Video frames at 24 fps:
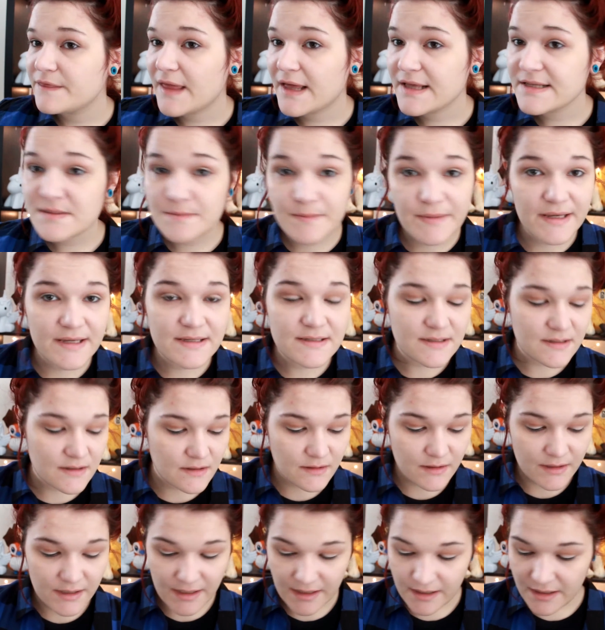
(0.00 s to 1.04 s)
That's
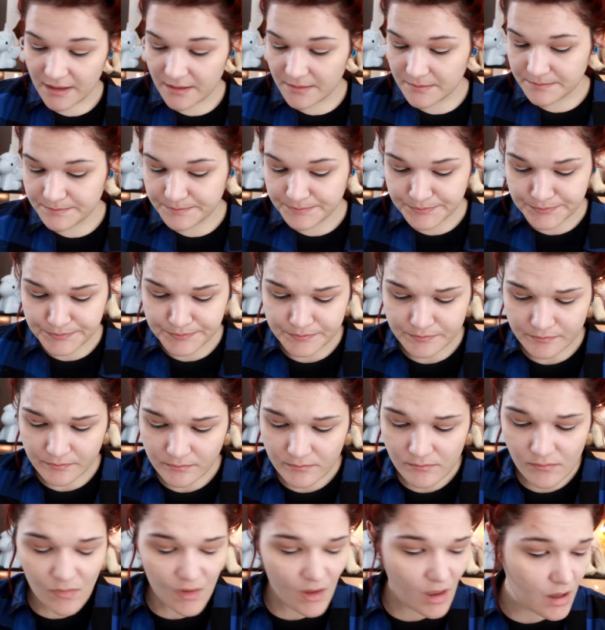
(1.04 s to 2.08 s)
basically it.
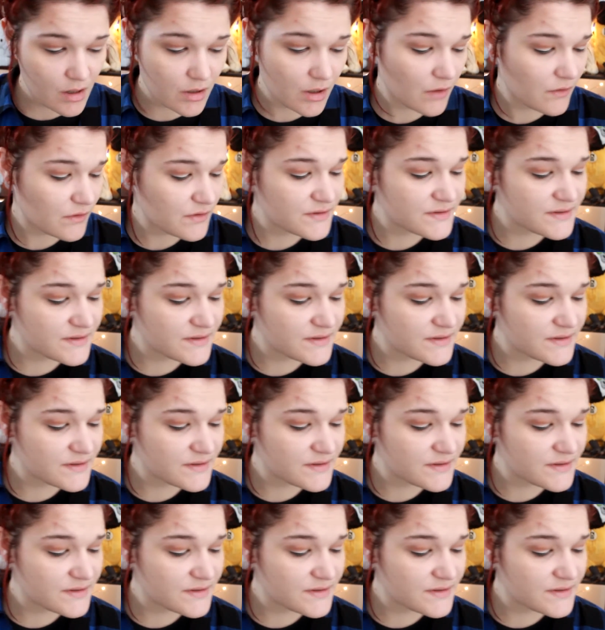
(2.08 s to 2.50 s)
Another